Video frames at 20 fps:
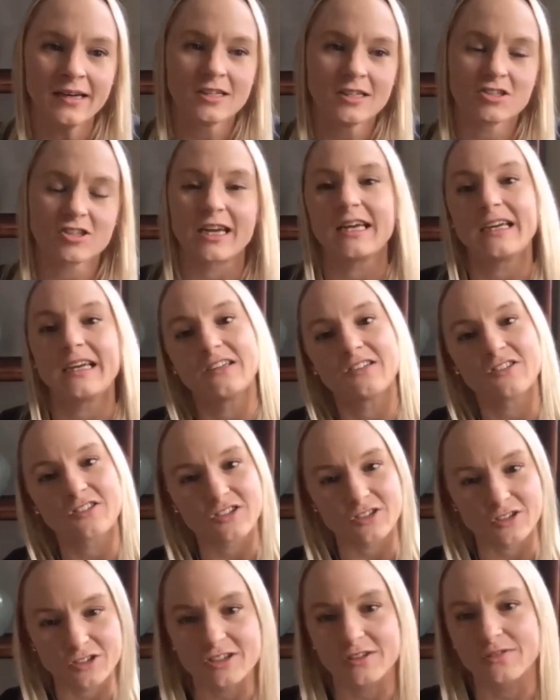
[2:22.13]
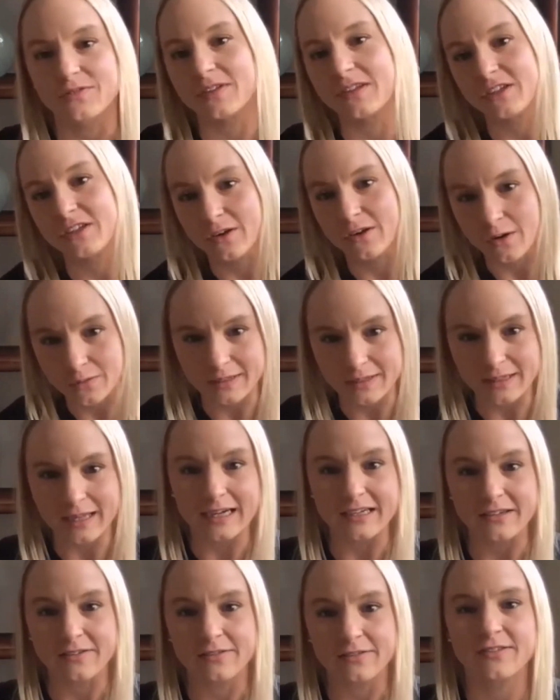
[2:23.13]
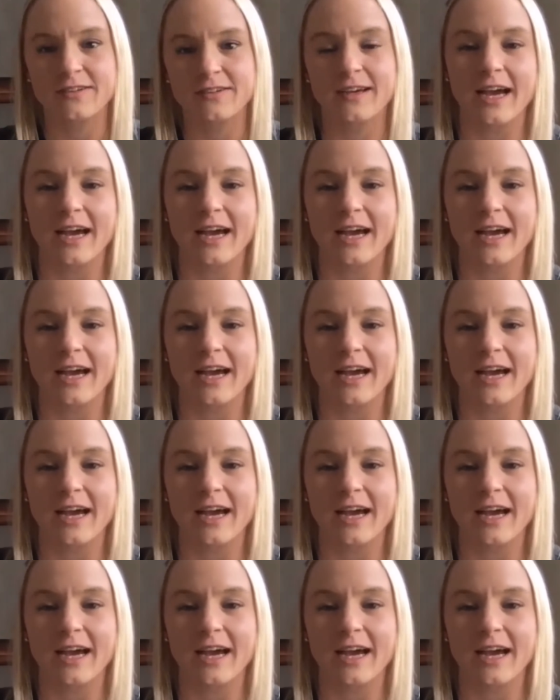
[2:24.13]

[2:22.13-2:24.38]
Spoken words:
changed or shifted your own life.